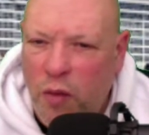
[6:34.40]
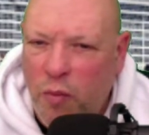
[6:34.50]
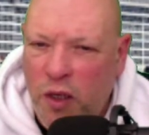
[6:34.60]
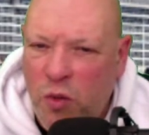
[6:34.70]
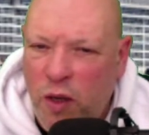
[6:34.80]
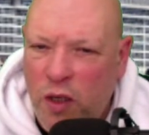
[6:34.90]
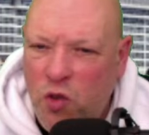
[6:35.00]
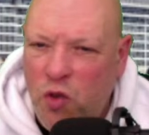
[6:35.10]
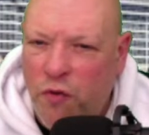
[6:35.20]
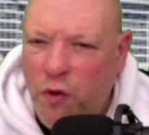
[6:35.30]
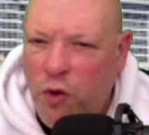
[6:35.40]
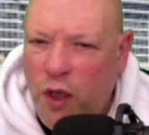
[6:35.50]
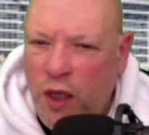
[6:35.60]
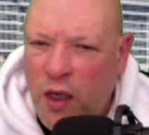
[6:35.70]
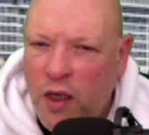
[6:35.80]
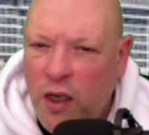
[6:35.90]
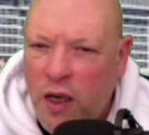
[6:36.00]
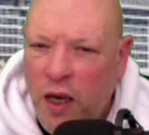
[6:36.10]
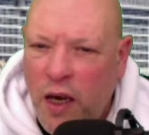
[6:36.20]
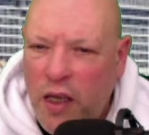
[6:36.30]
as well as Dravuni,
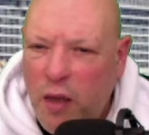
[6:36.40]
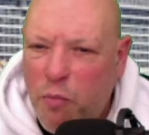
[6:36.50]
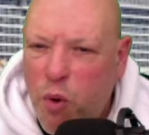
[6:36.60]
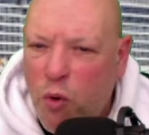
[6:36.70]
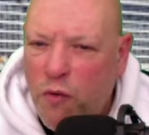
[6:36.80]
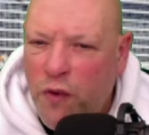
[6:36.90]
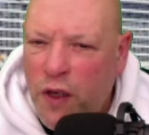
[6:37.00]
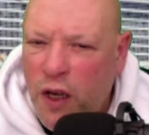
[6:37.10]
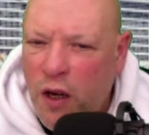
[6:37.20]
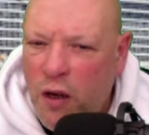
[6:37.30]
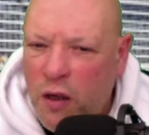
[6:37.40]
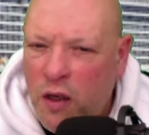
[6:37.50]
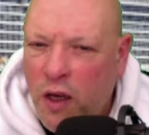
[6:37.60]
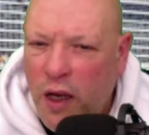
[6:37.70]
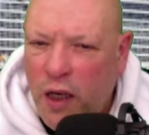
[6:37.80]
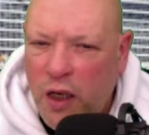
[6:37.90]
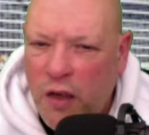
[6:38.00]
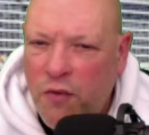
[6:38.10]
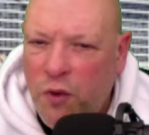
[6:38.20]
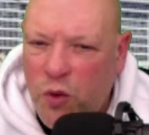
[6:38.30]
and then Port Vila and
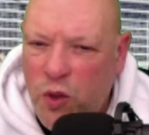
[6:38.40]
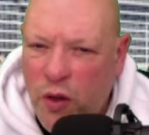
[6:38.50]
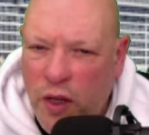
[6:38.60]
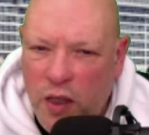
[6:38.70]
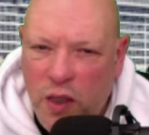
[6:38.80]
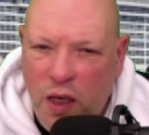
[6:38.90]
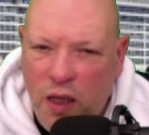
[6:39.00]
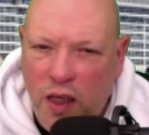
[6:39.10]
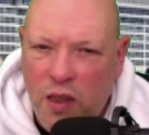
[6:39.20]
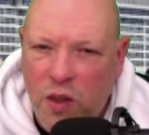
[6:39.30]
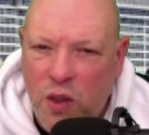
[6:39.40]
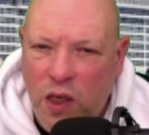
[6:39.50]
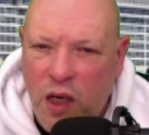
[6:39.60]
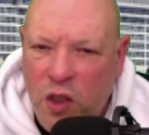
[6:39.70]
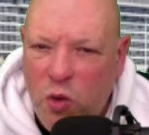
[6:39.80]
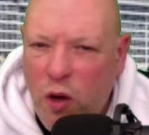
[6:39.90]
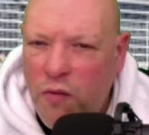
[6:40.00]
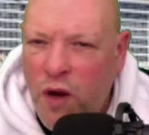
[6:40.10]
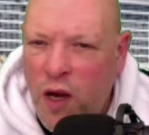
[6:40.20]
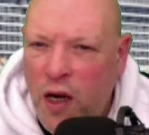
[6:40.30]
Lifu. So that's the
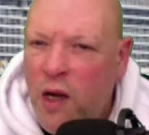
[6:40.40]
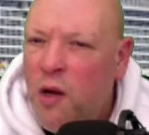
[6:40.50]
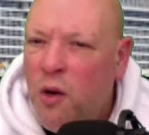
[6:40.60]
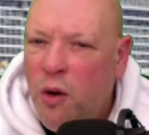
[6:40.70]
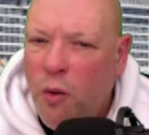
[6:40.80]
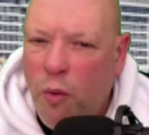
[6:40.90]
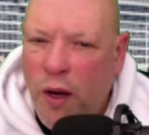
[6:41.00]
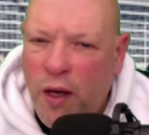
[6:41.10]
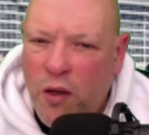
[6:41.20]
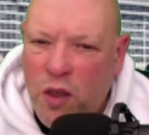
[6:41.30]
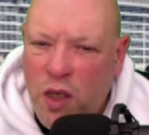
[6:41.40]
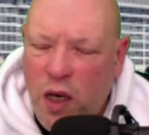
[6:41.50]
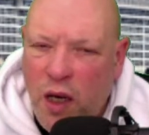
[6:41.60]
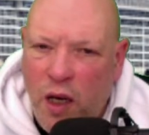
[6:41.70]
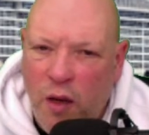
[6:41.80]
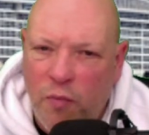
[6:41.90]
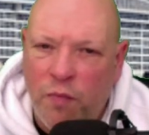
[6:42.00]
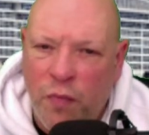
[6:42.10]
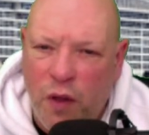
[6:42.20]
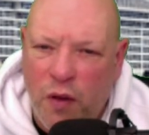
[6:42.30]
12-night round
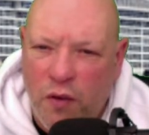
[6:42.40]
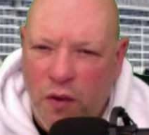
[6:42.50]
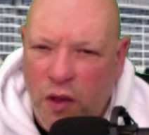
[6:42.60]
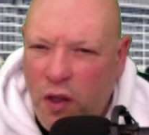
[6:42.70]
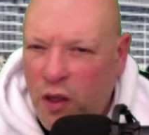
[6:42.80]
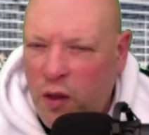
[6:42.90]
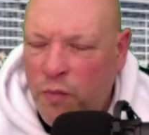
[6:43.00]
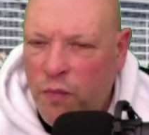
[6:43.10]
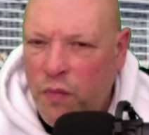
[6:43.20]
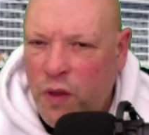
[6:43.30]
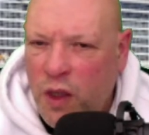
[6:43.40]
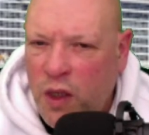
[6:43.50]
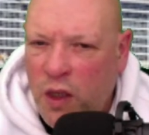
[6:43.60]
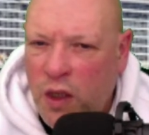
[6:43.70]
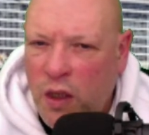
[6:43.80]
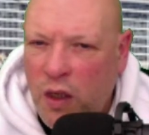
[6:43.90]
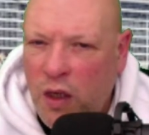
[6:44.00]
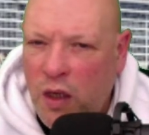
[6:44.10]
the